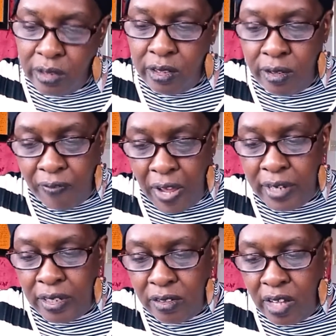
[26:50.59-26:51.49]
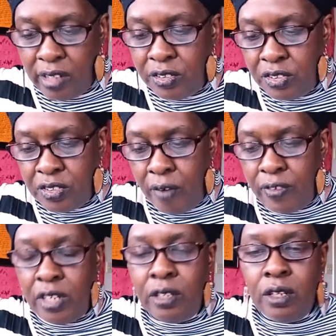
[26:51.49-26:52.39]
the divine intelligence
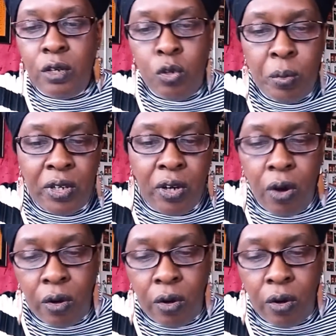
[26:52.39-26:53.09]
governing the noumenal